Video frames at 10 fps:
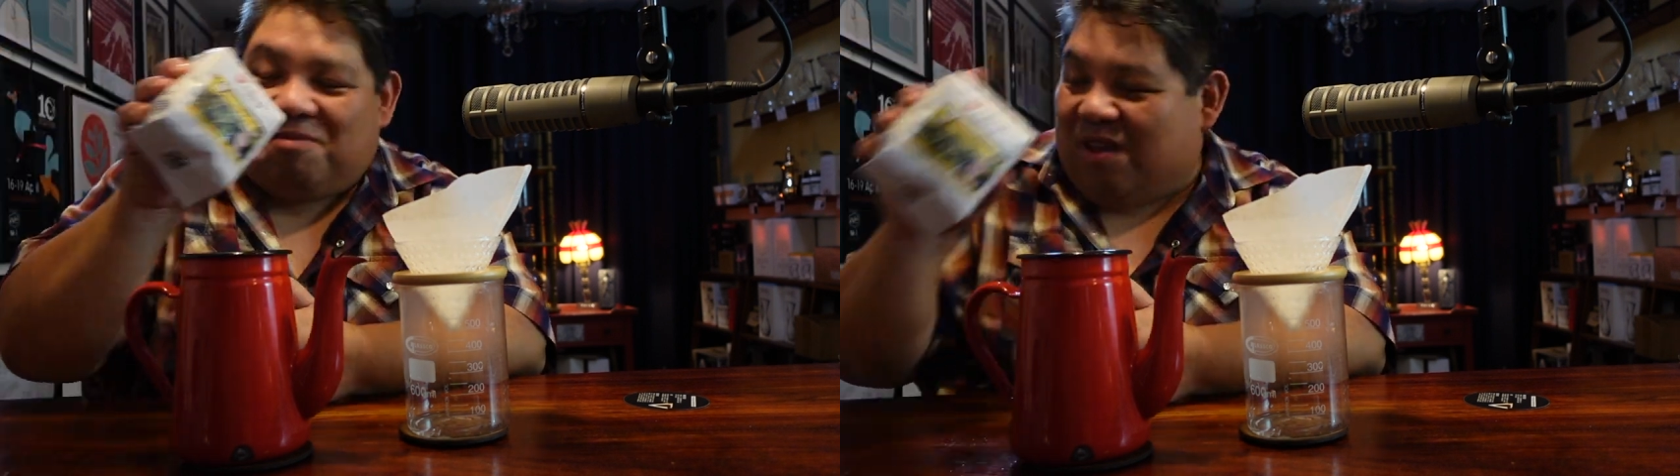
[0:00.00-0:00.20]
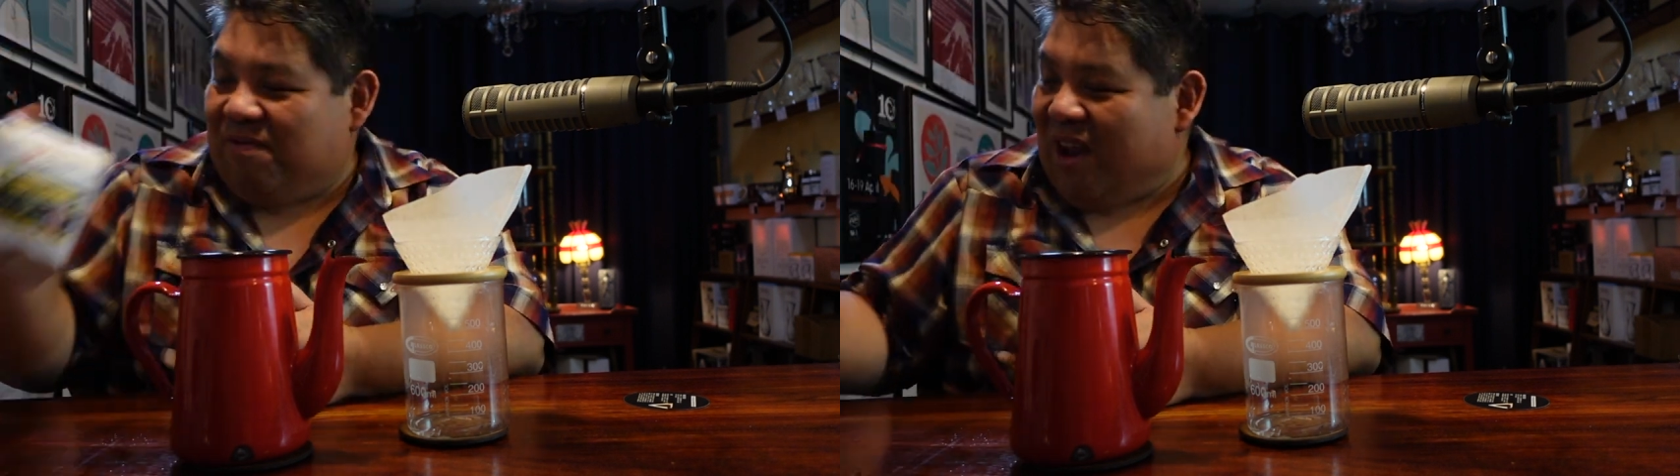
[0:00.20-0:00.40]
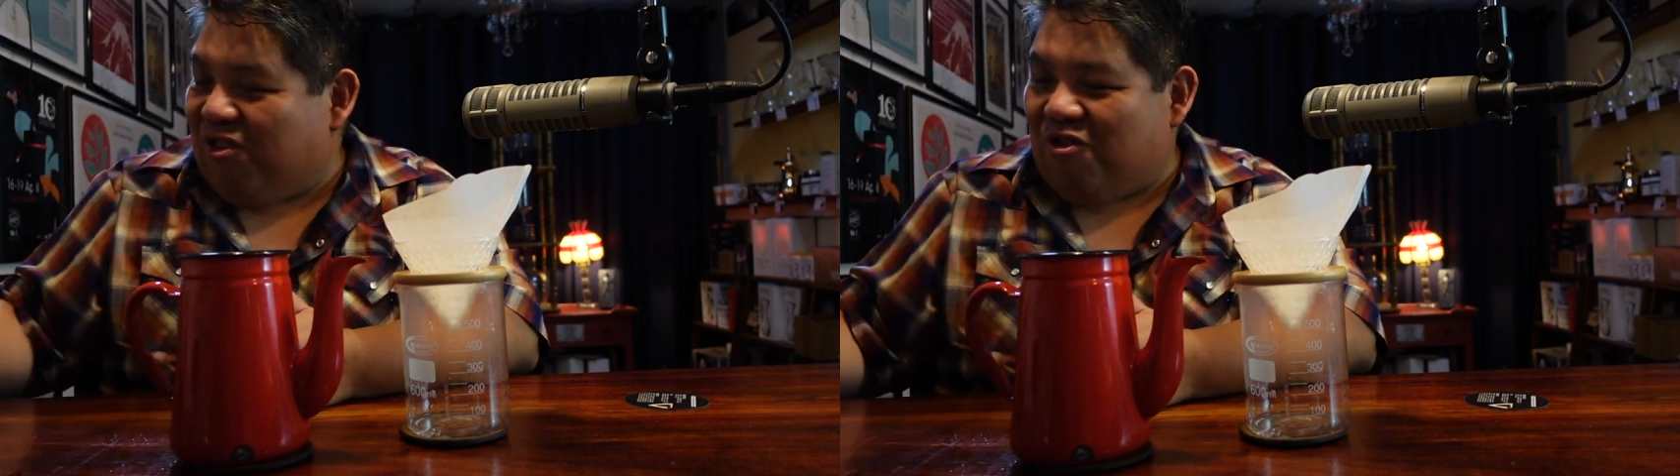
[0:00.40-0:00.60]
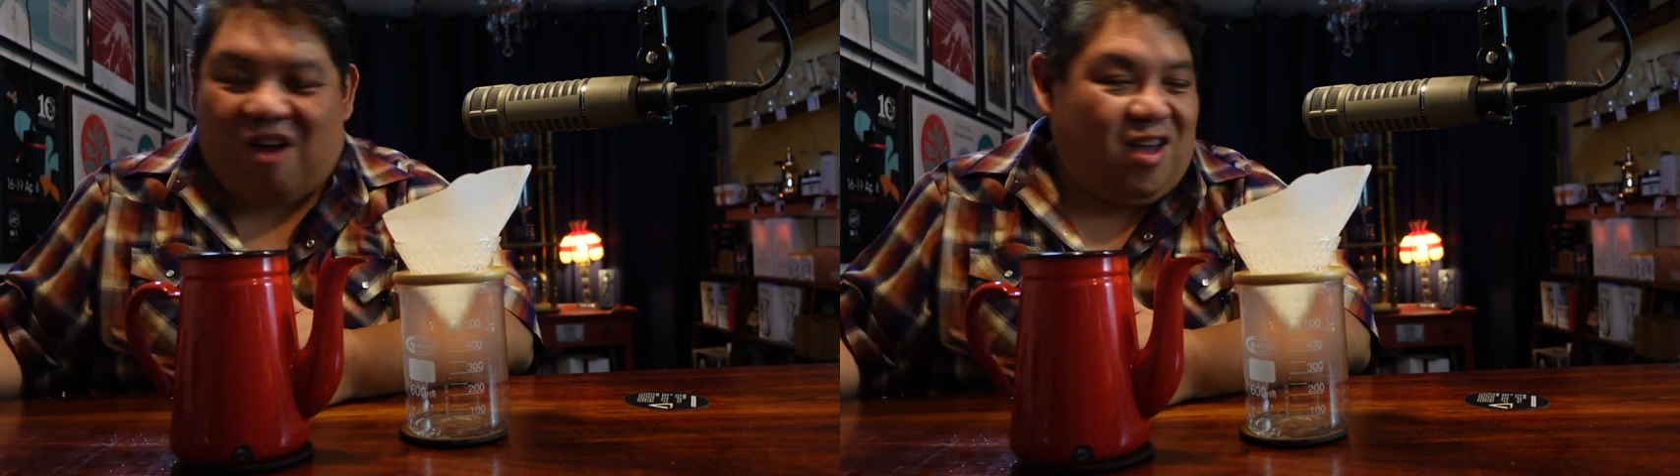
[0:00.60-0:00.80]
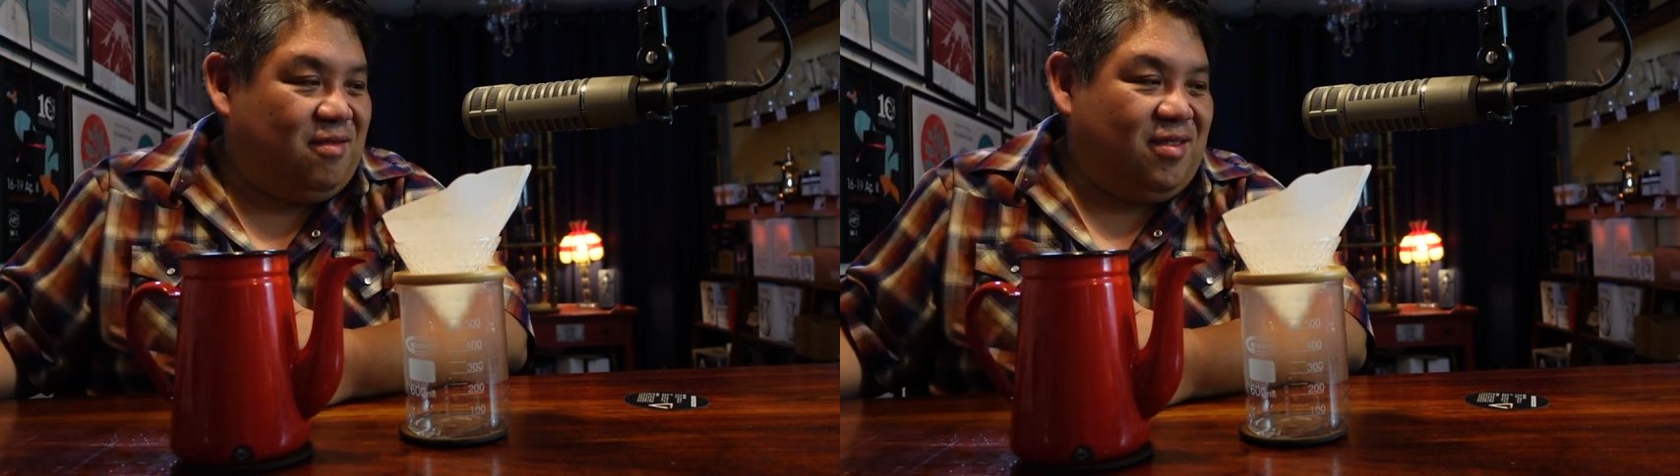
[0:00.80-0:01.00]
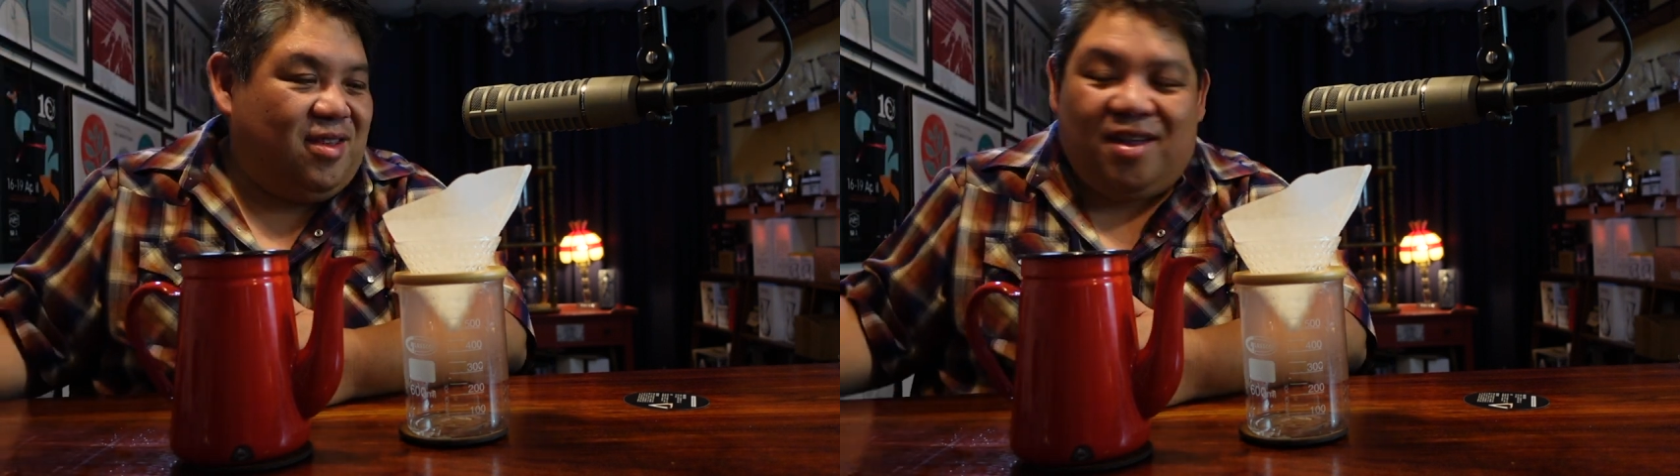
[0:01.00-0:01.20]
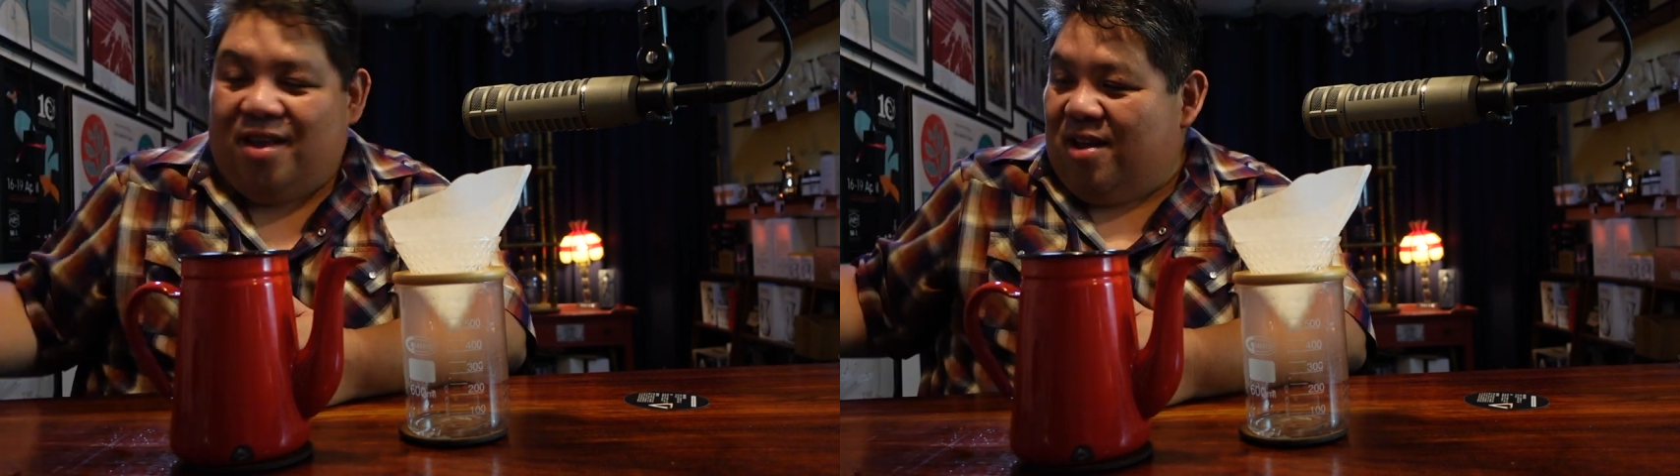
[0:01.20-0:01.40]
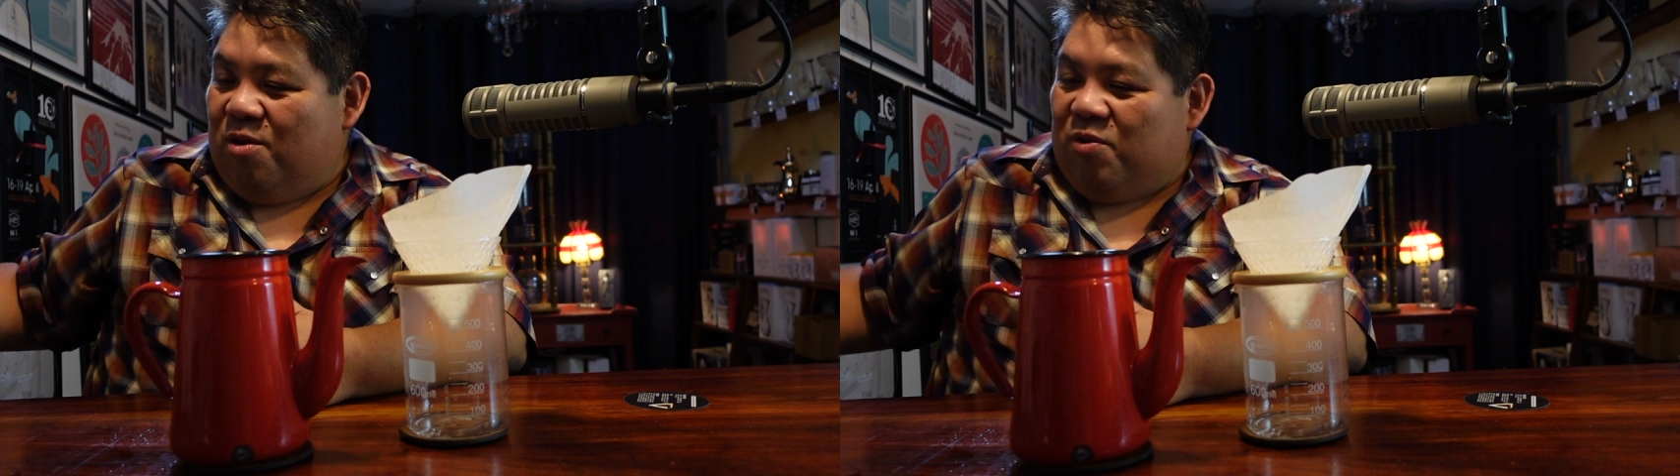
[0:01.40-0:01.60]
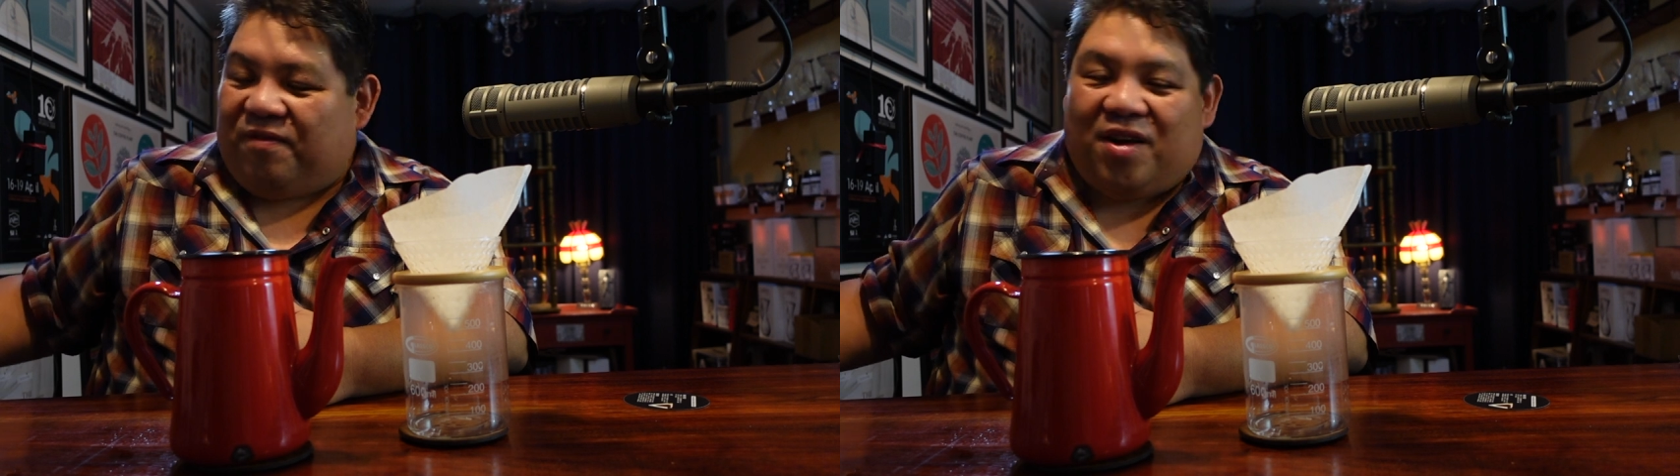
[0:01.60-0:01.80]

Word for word: Give that a try. We've